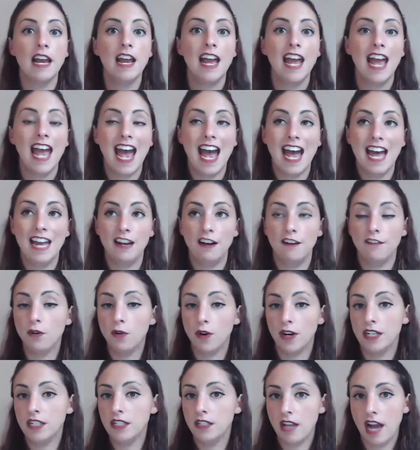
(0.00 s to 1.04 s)
And of
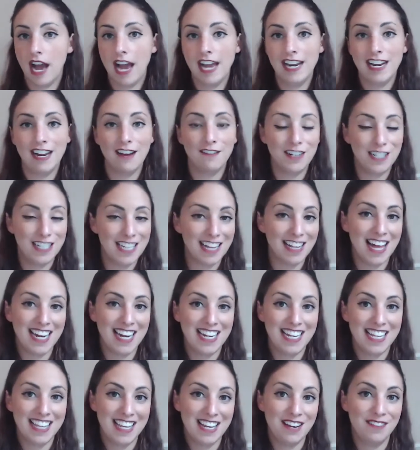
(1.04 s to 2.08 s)
course, I never sell
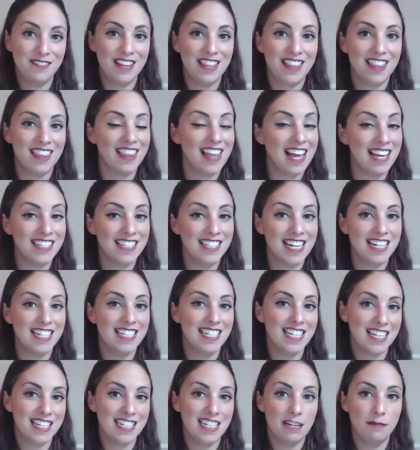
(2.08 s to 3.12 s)
anything with less than
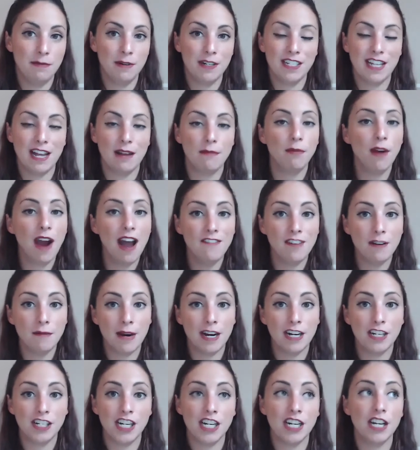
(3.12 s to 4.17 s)
60% profit
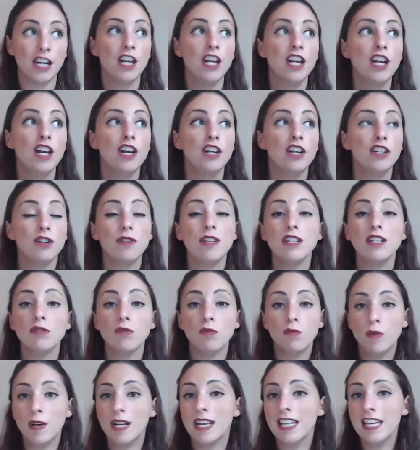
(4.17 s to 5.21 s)
margin. So this
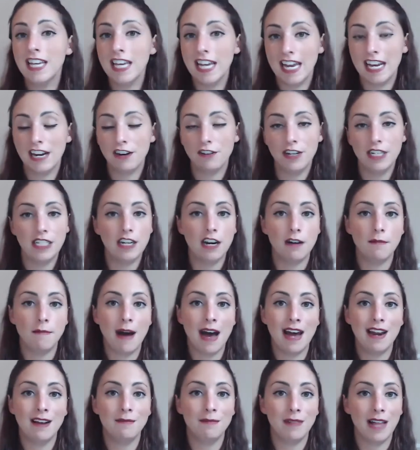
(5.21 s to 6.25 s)
really increased our
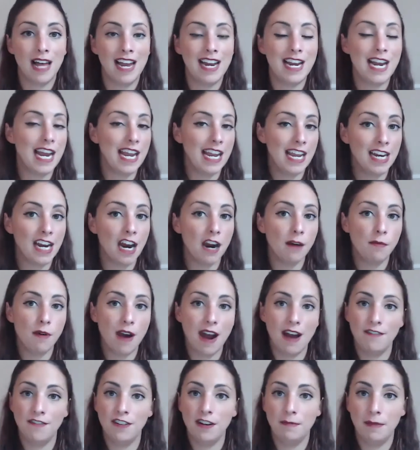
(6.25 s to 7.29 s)
bottom line and our
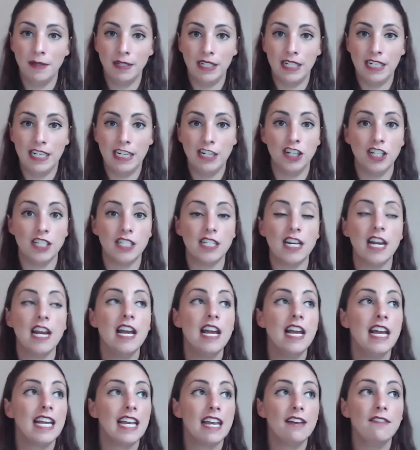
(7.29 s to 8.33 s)
profitability, just
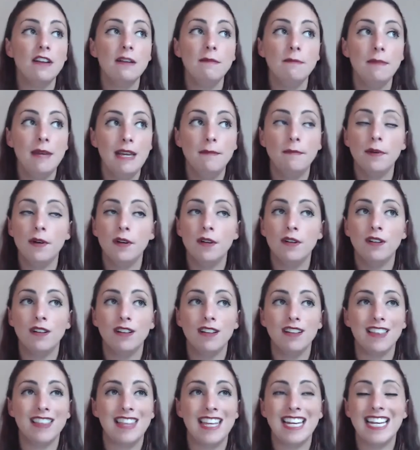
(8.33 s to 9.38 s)
giving people
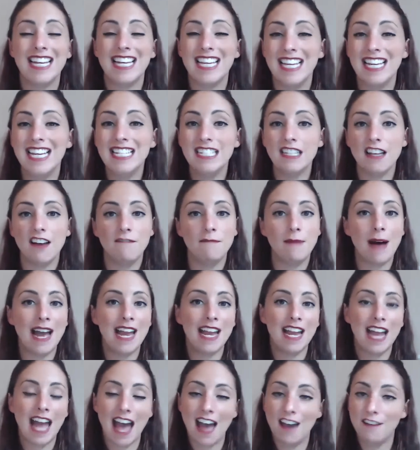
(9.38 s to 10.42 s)
the ease of
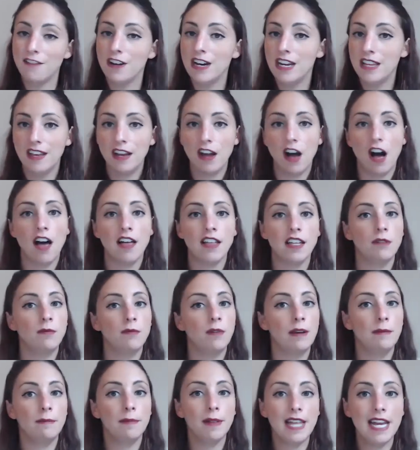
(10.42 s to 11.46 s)
buying everything all in
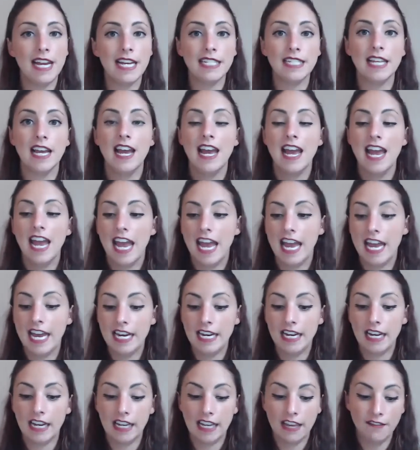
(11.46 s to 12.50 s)
one place
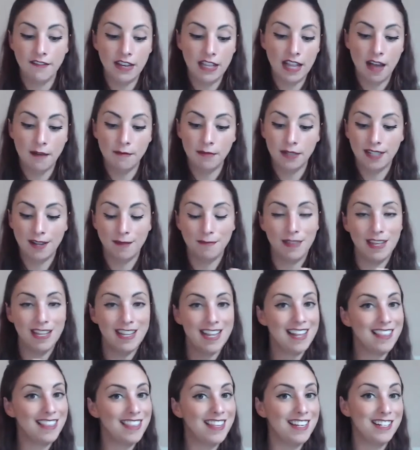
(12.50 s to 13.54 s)
and giving them something
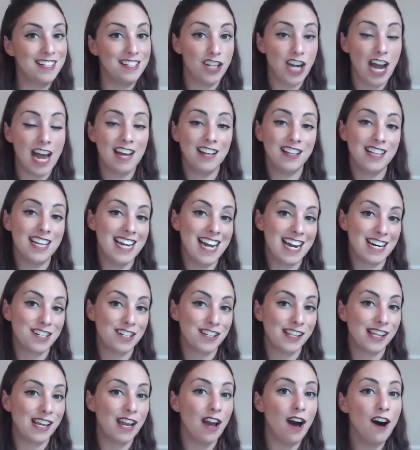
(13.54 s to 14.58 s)
that the child can
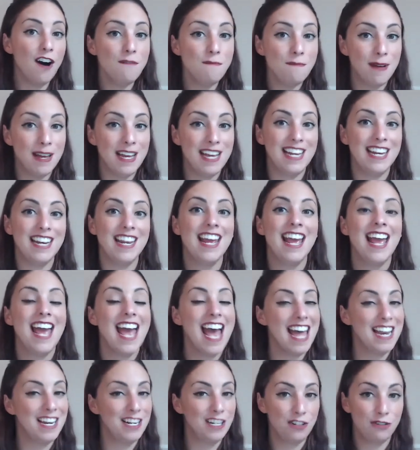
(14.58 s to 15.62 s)
actually open
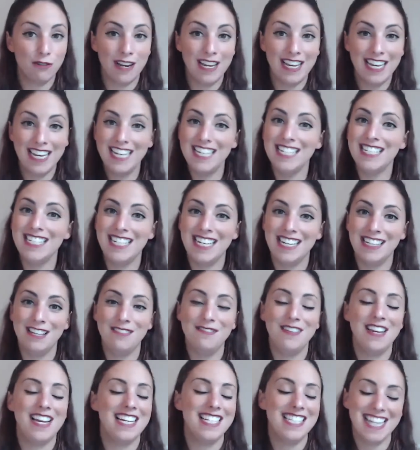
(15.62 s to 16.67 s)
and enjoy instantly,
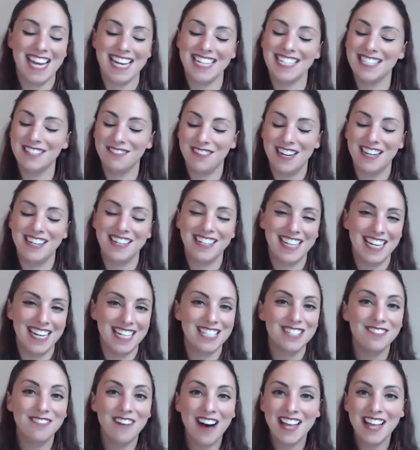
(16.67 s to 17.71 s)
because that's what
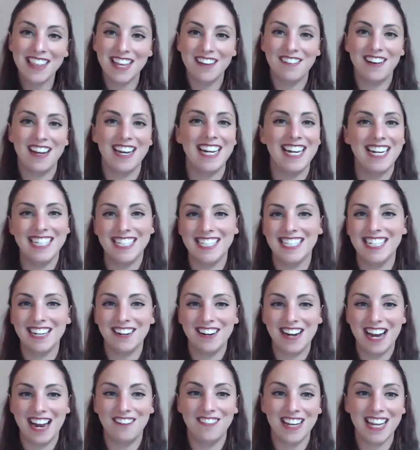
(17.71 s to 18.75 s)
kids want. They want instant
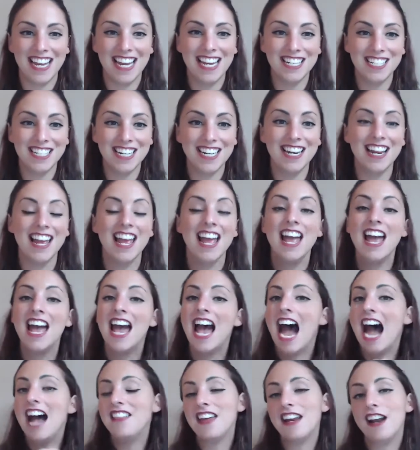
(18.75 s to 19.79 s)
gratification.
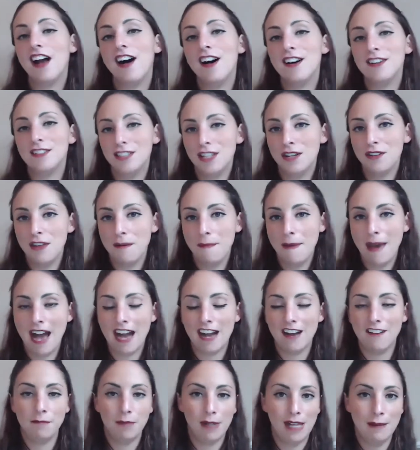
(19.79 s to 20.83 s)
And then also the
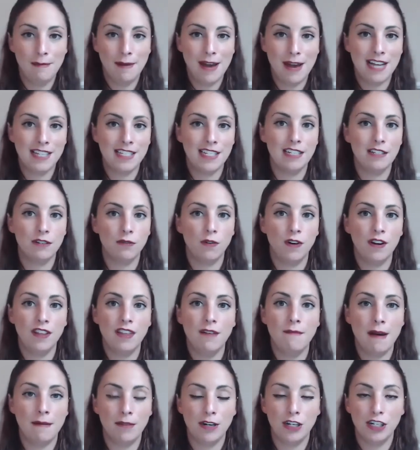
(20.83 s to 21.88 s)
pack of play passes or the
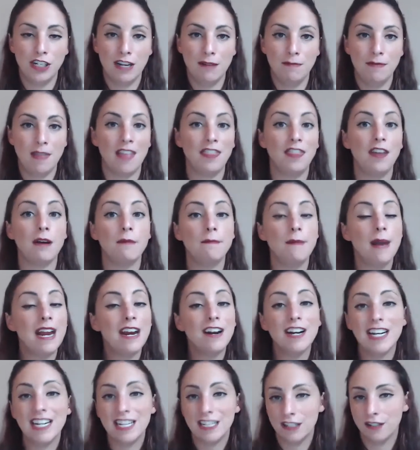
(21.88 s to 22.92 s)
membership that their
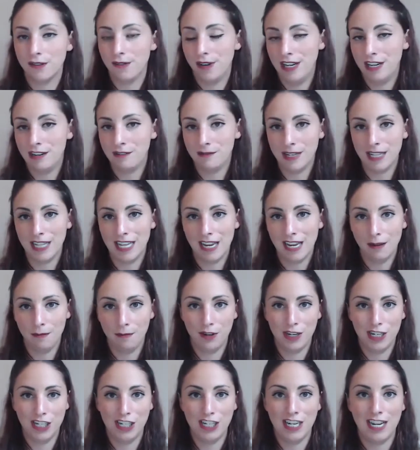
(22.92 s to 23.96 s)
parent is going to really
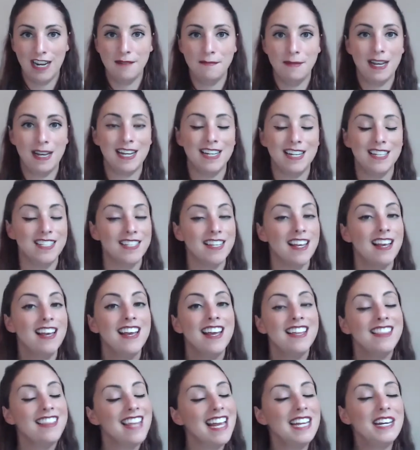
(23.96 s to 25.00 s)
appreciate, because
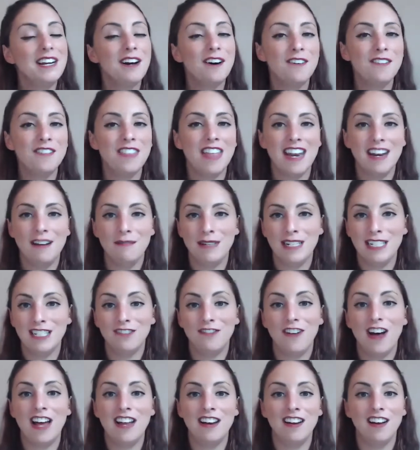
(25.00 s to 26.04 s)
they know that it means
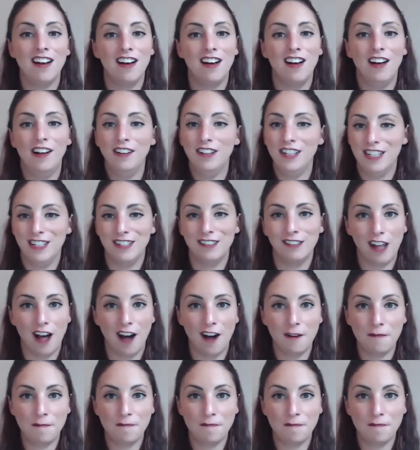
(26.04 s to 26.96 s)
fun all year long.